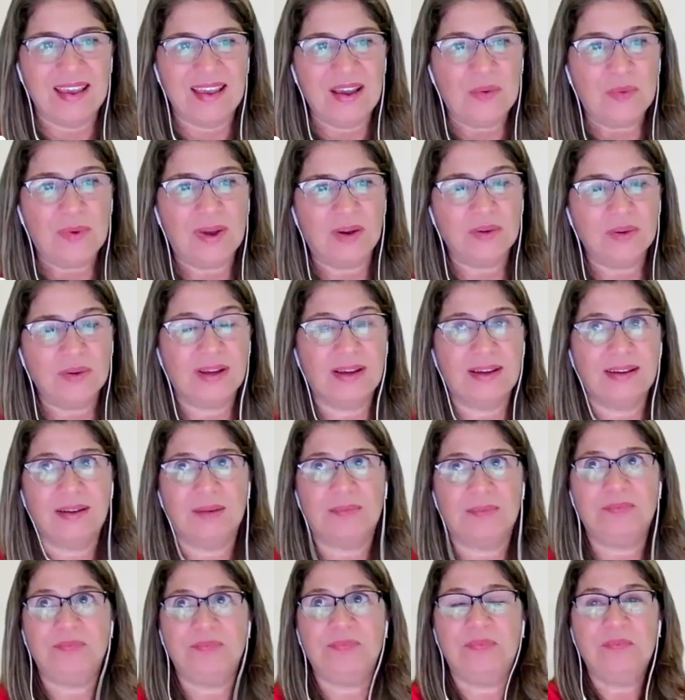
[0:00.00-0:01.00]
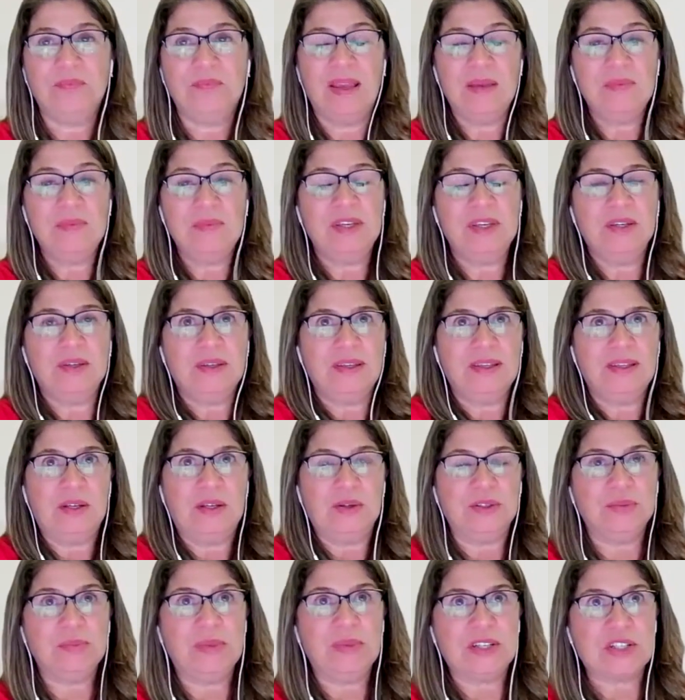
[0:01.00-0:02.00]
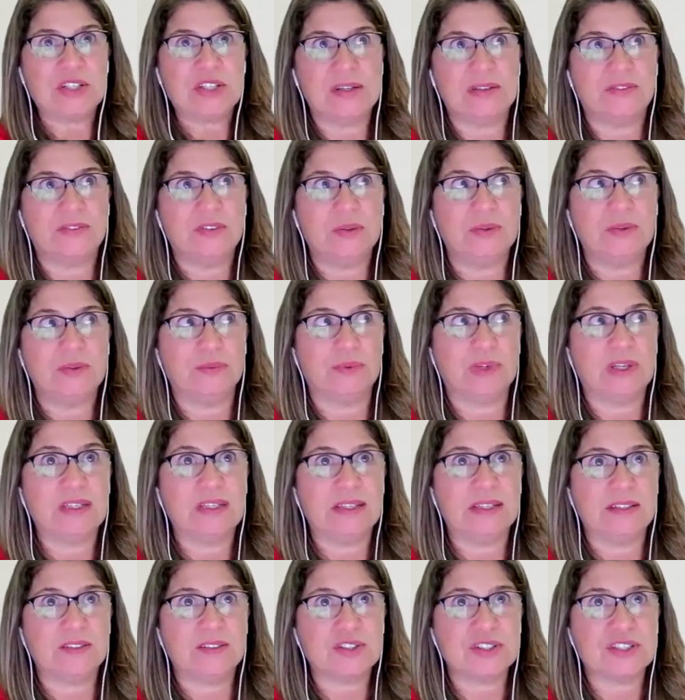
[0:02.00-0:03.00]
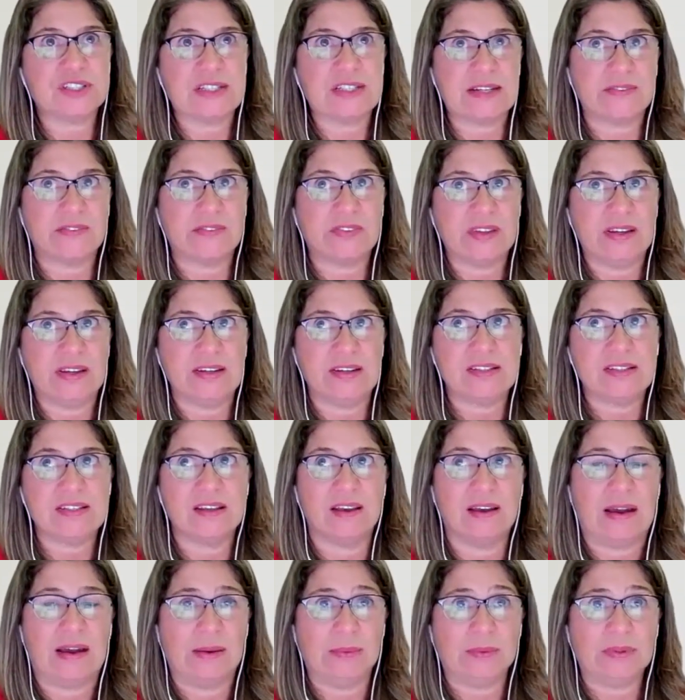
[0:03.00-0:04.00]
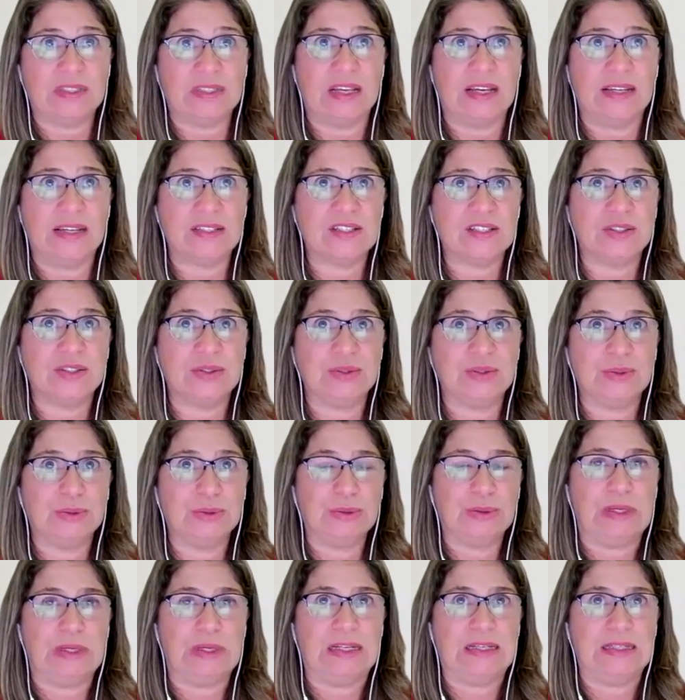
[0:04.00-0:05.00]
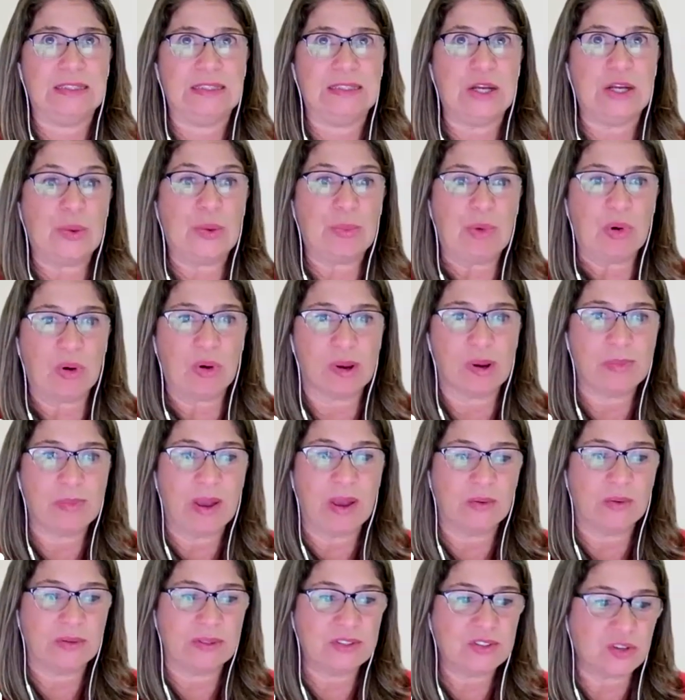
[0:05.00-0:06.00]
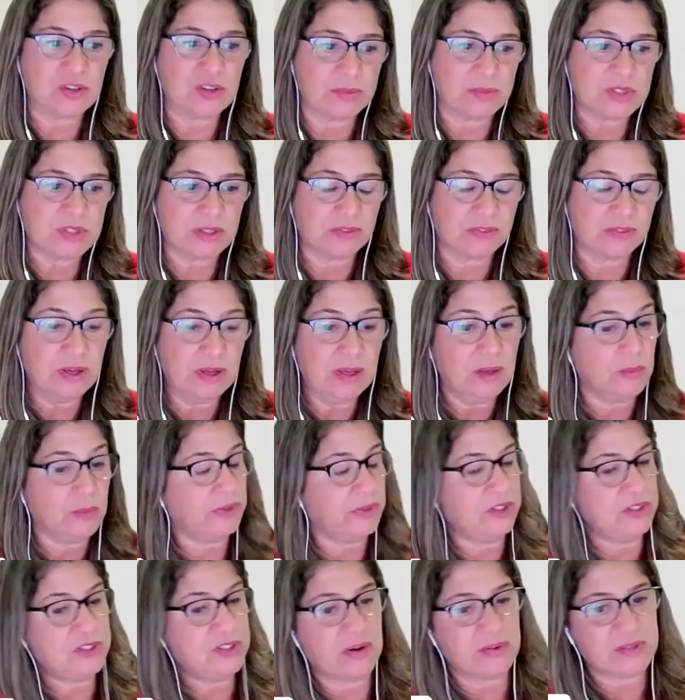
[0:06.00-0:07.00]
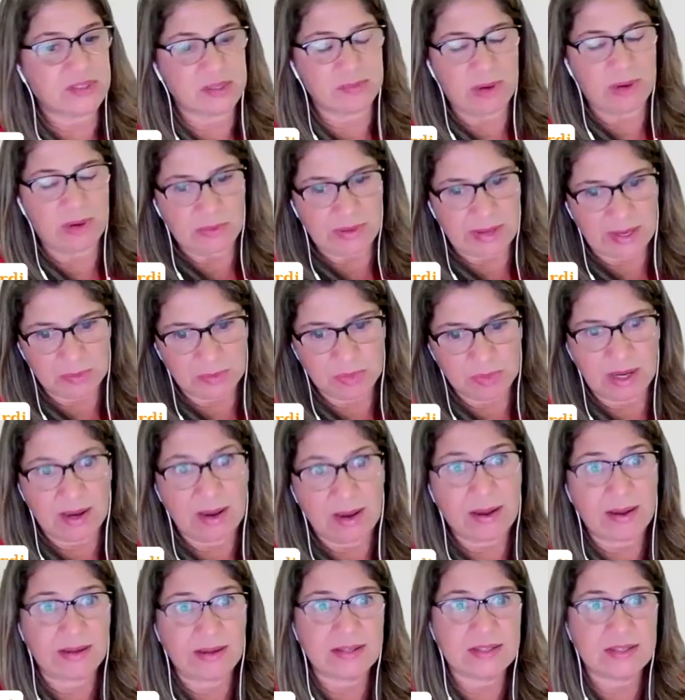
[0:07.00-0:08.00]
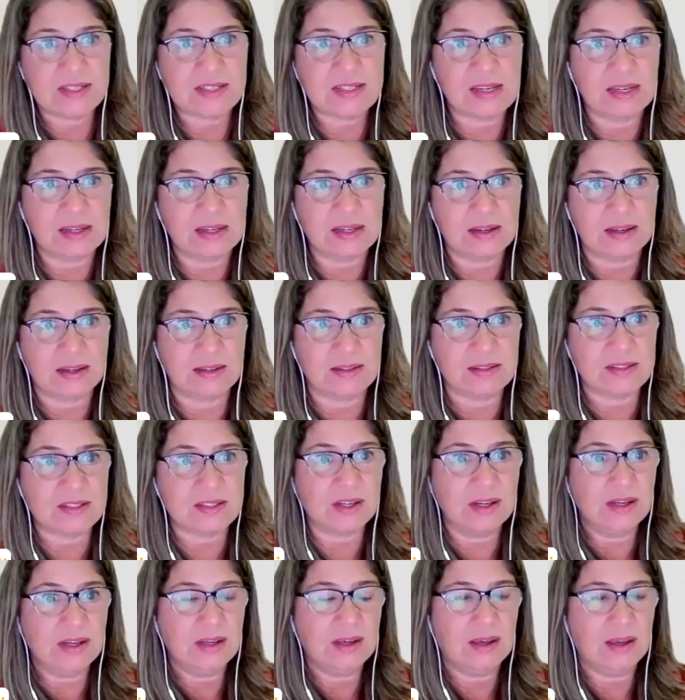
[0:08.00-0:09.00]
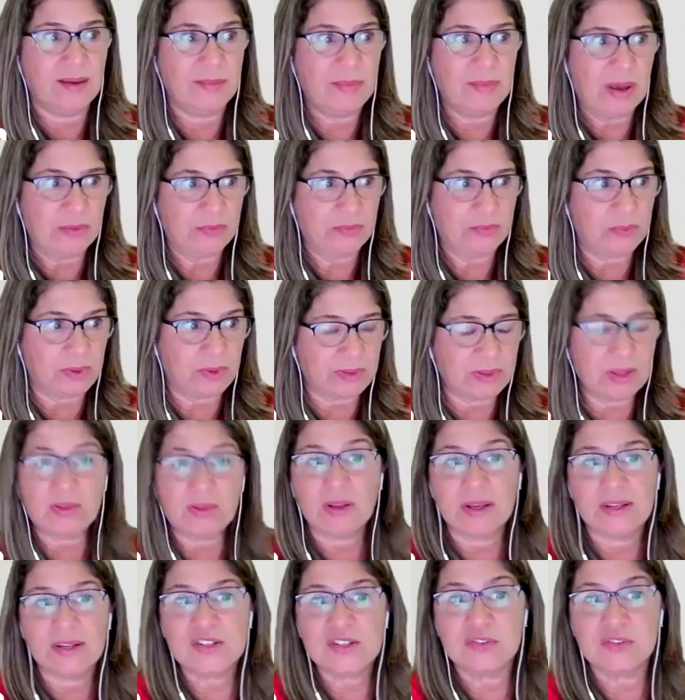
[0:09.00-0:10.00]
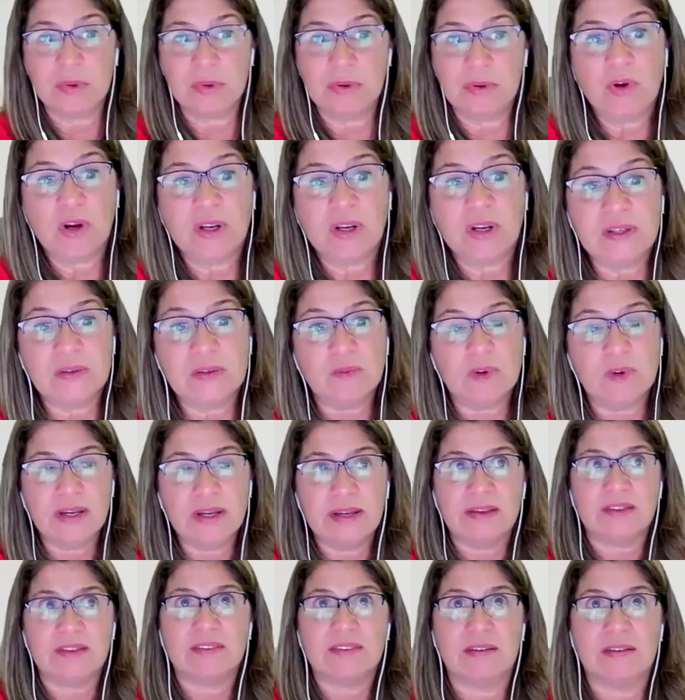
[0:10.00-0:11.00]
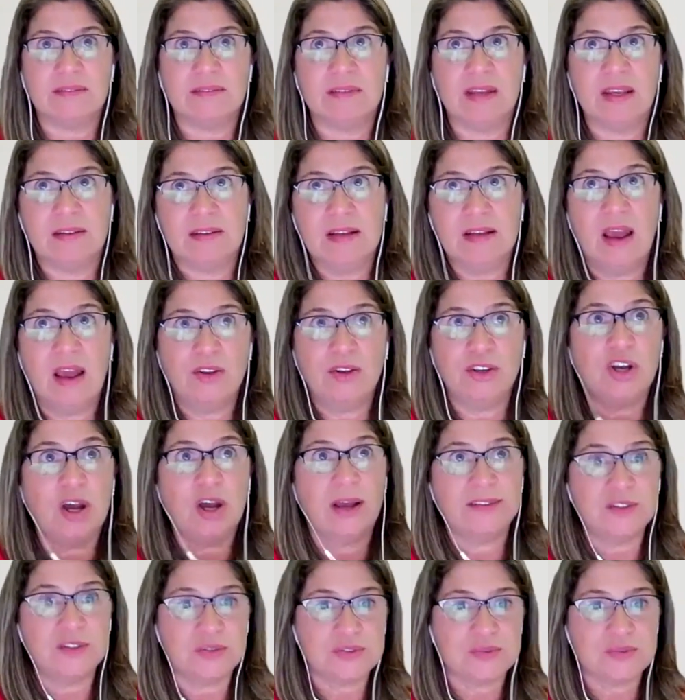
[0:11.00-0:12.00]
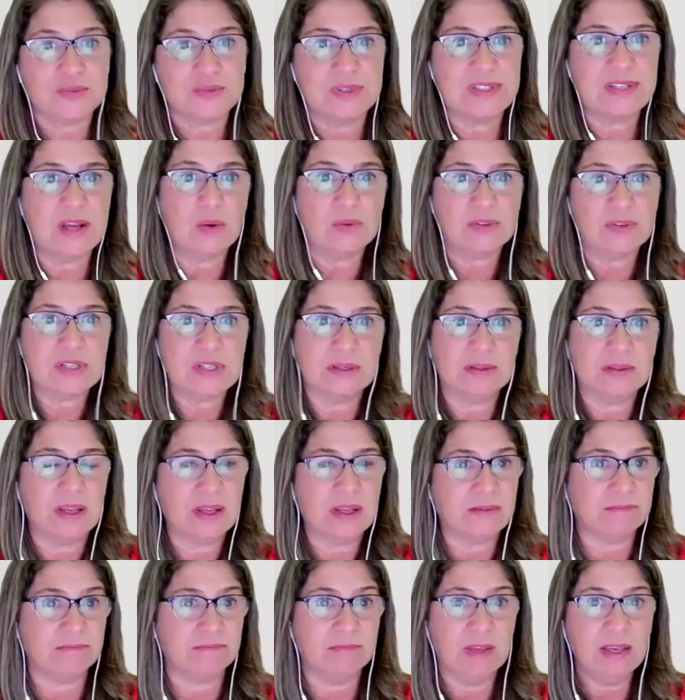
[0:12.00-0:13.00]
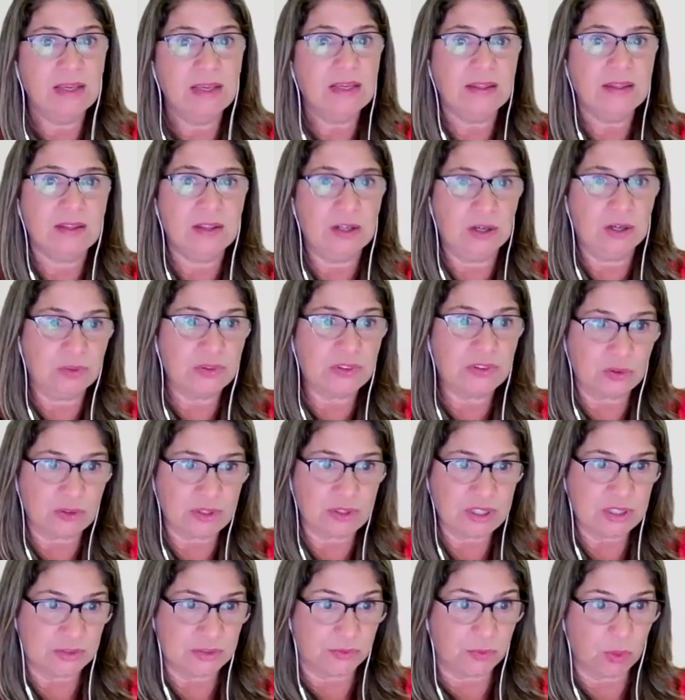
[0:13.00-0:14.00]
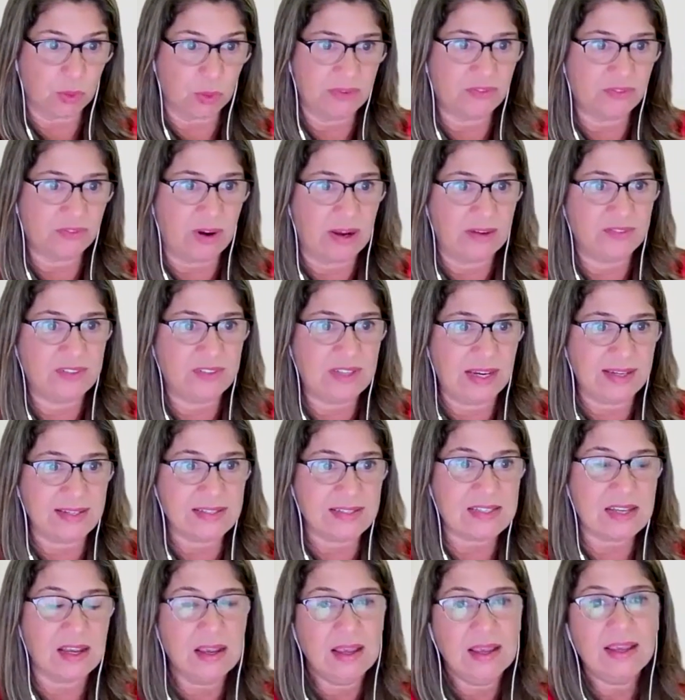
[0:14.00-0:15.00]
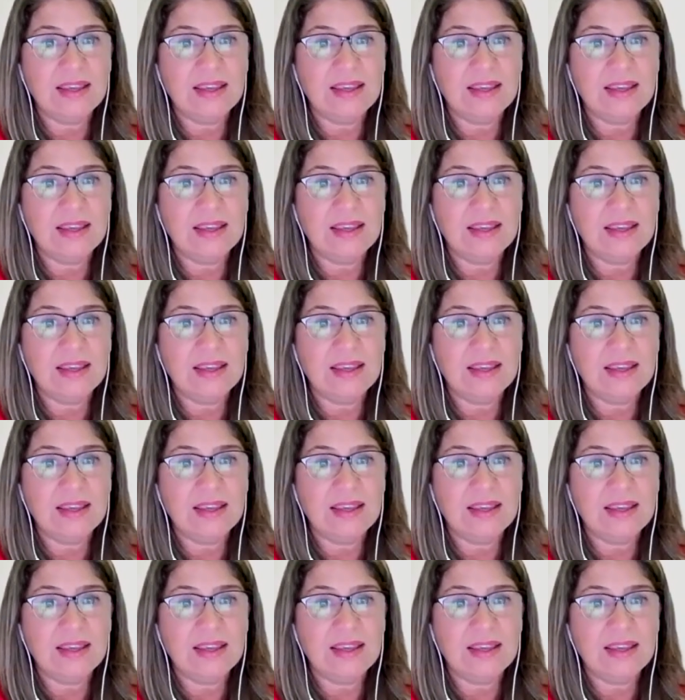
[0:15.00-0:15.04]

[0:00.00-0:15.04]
Well, maybe, you mentioned a few really interesting things that I would like to know more about in terms of when you talked about KPIs and about the clients you've been working with and how you got those results in 30 to 45 days.